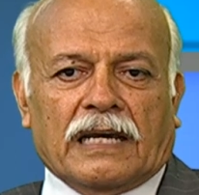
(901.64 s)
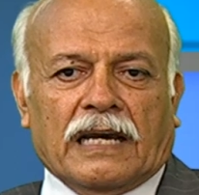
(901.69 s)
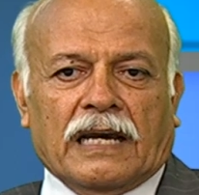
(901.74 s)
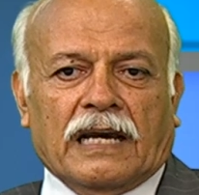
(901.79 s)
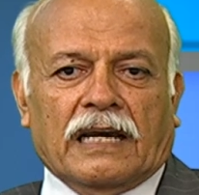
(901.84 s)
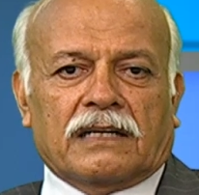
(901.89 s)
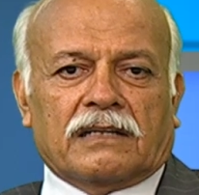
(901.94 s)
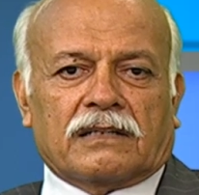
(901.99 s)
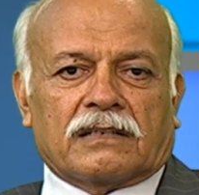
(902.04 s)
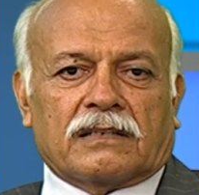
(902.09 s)

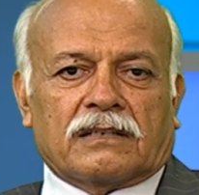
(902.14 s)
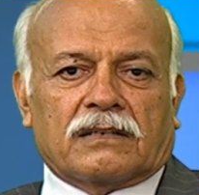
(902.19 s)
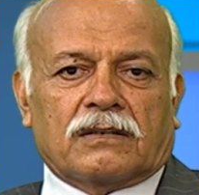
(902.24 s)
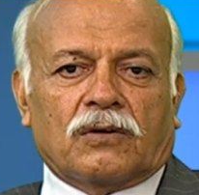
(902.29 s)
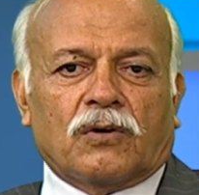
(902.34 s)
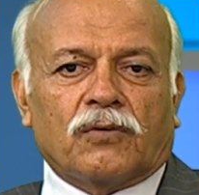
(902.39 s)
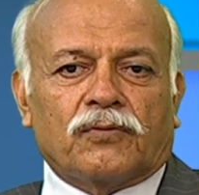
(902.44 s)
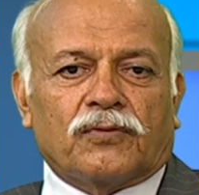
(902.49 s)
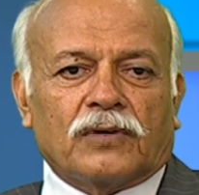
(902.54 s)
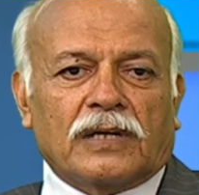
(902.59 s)
and
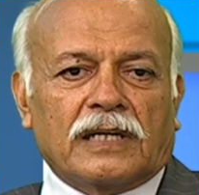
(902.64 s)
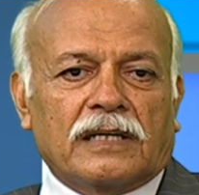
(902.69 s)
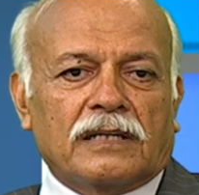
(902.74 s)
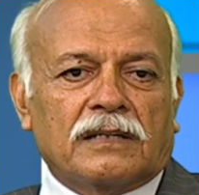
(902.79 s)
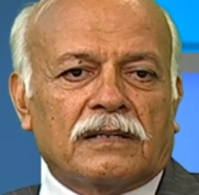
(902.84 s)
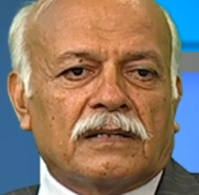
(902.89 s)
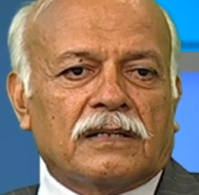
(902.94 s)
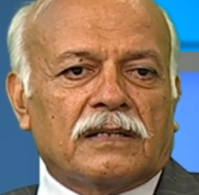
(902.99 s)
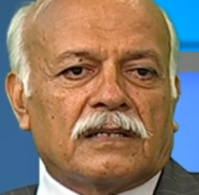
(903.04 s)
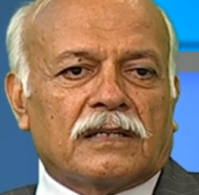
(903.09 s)

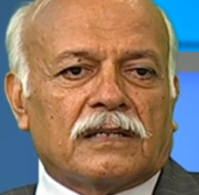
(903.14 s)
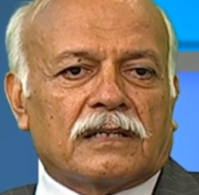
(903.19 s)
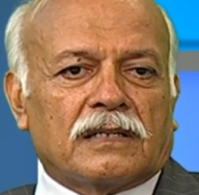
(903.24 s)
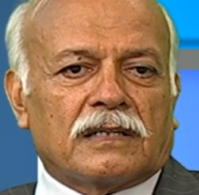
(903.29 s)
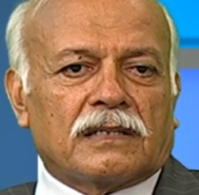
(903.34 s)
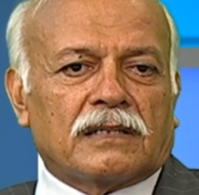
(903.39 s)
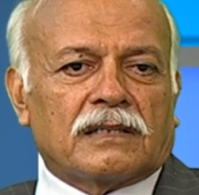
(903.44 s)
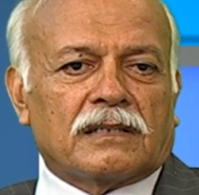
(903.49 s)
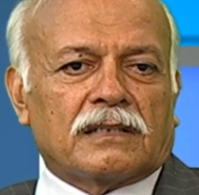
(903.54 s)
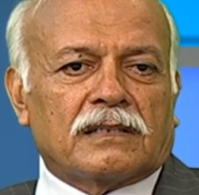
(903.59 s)
hopefully
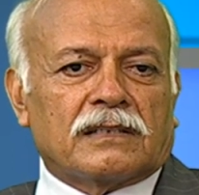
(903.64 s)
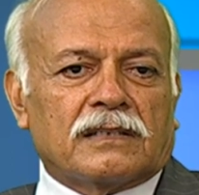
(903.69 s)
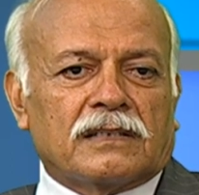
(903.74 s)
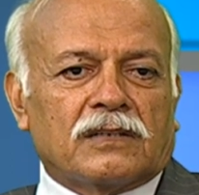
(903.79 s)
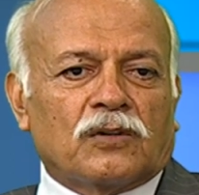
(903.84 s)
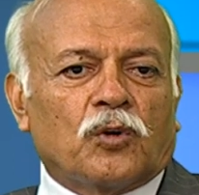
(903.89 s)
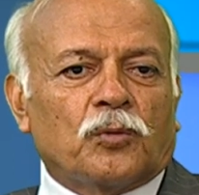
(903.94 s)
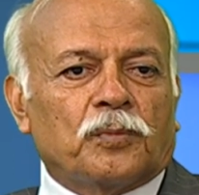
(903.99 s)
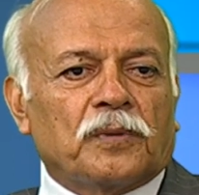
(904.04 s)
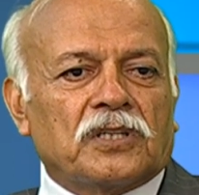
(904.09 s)
the
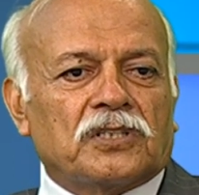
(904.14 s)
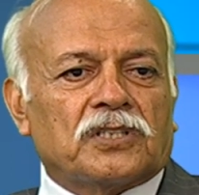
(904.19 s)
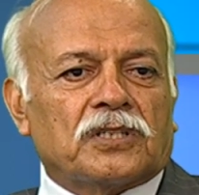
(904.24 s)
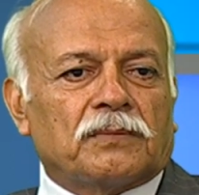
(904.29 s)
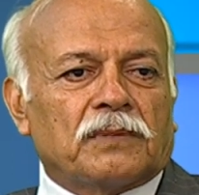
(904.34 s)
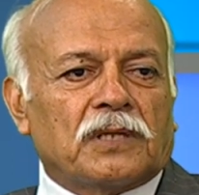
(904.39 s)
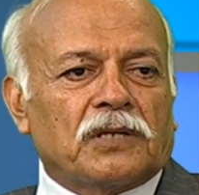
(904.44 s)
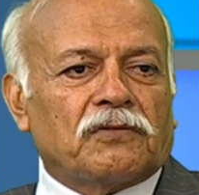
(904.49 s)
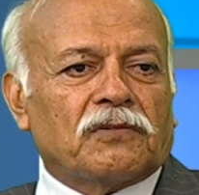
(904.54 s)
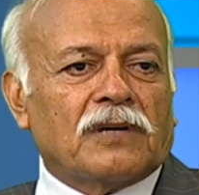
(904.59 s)
opening
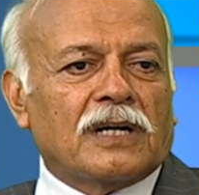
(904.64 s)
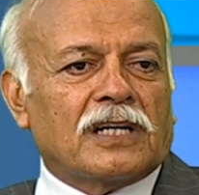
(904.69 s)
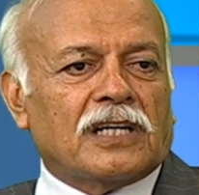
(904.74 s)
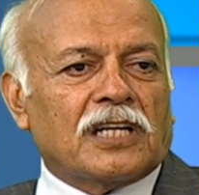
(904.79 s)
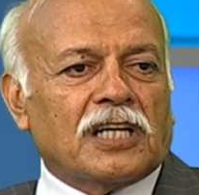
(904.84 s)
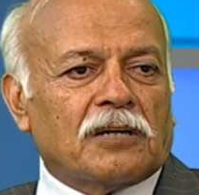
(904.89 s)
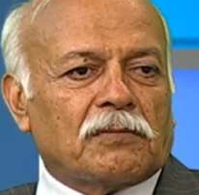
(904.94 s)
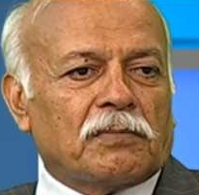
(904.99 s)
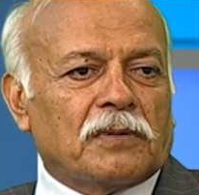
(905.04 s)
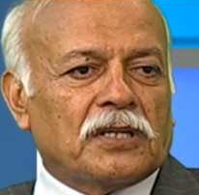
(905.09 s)
ceremony will
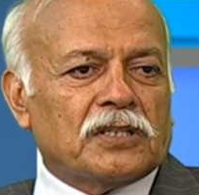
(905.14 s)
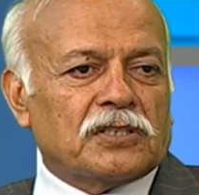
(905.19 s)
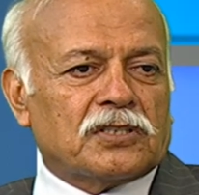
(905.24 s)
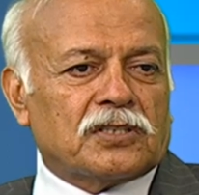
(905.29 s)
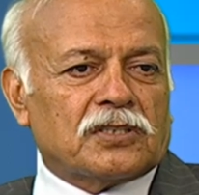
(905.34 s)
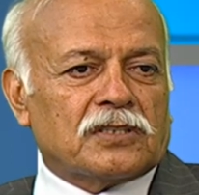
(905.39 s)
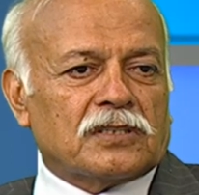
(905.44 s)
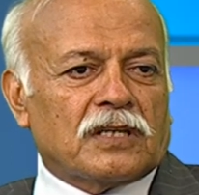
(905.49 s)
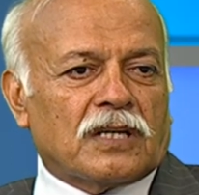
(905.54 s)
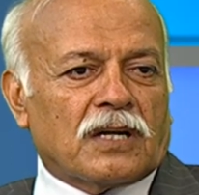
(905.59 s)
take
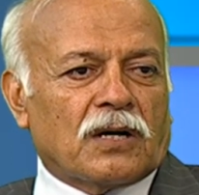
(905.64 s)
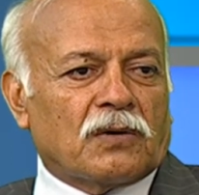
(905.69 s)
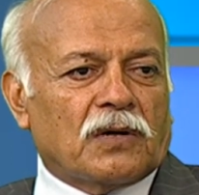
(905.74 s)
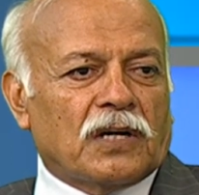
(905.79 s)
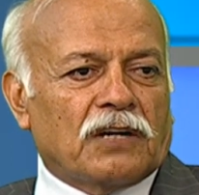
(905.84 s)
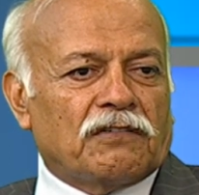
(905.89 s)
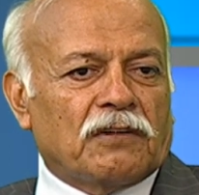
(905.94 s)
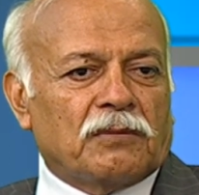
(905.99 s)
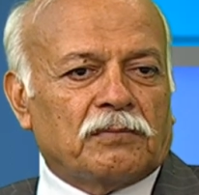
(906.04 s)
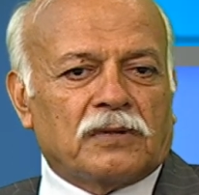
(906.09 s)
place
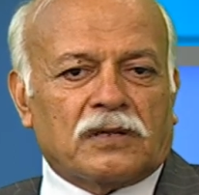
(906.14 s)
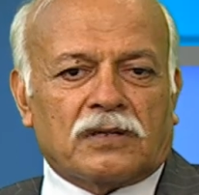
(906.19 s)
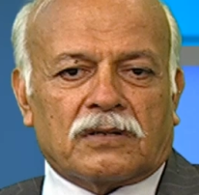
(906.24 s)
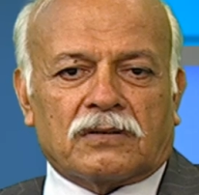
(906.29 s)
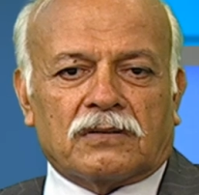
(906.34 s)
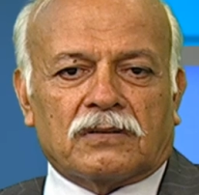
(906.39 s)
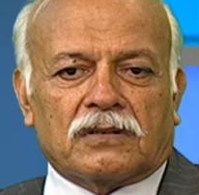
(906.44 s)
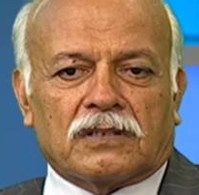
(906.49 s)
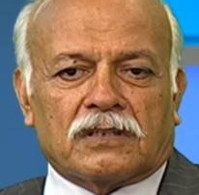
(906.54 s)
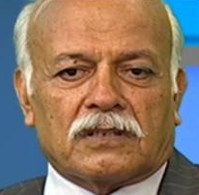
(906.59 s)
around November,
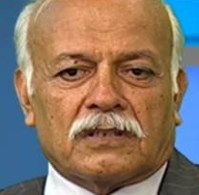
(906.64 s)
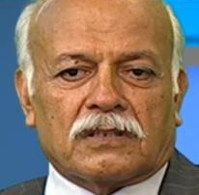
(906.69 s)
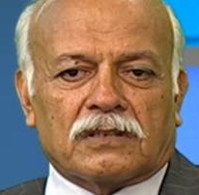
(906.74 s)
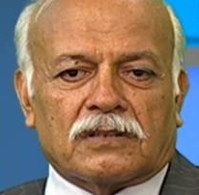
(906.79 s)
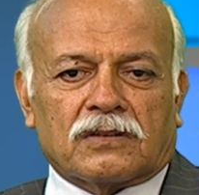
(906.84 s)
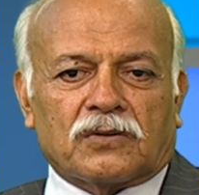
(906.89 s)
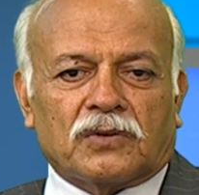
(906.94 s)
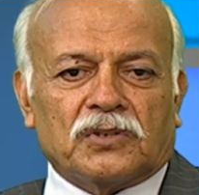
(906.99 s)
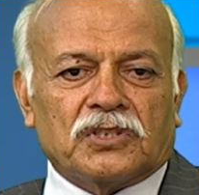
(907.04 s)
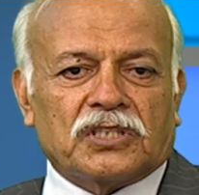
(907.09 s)

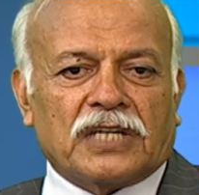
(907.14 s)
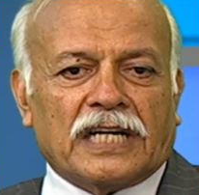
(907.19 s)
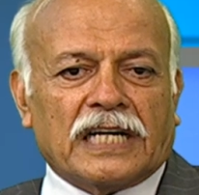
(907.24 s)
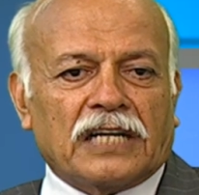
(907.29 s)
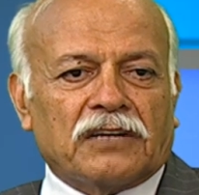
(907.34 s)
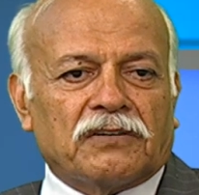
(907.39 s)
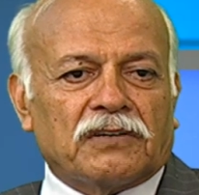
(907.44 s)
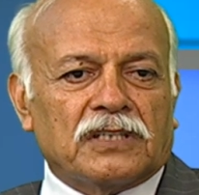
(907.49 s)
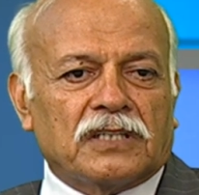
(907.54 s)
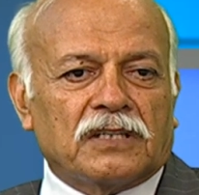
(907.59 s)

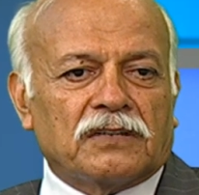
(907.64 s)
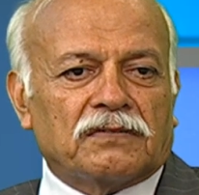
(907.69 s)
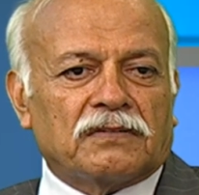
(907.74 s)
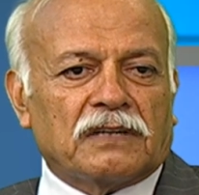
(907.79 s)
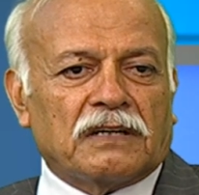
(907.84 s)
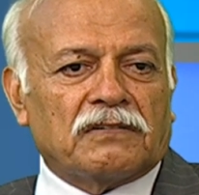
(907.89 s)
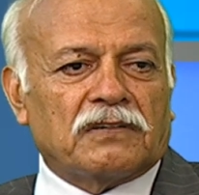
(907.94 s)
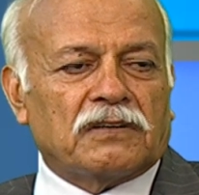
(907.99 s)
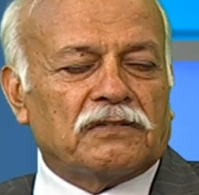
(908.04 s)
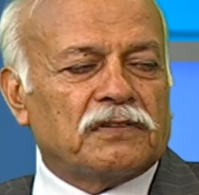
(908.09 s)
coinciding with the
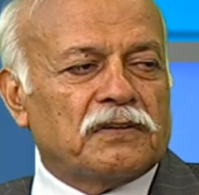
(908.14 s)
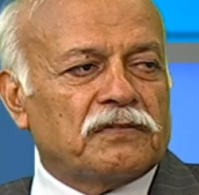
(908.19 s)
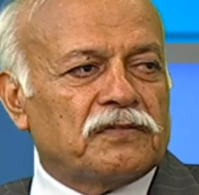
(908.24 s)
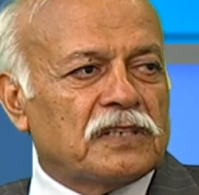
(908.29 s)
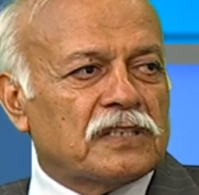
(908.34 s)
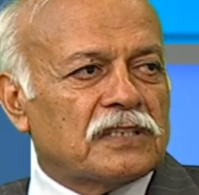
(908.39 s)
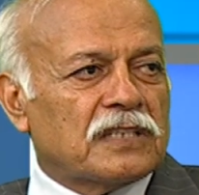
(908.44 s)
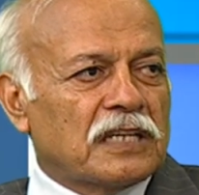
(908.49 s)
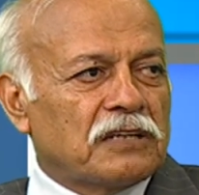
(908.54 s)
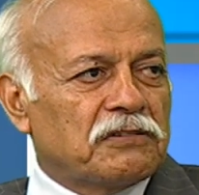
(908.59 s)

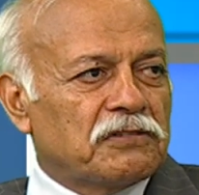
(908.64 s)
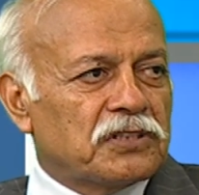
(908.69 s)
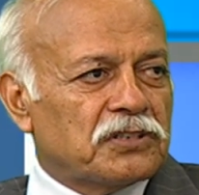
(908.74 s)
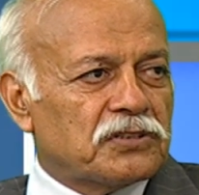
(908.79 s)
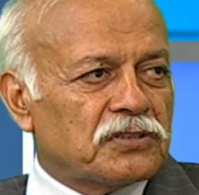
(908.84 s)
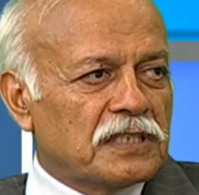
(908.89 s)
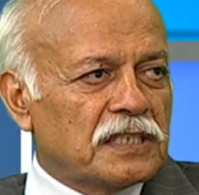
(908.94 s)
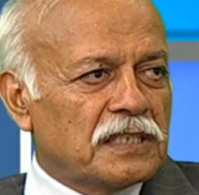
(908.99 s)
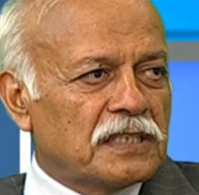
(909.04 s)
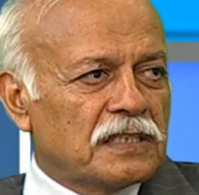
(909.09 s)
550th
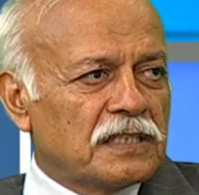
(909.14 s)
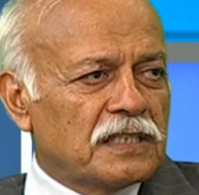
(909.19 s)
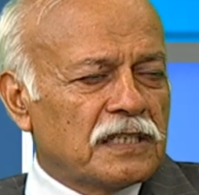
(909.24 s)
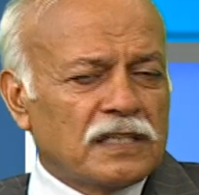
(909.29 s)
anniversary.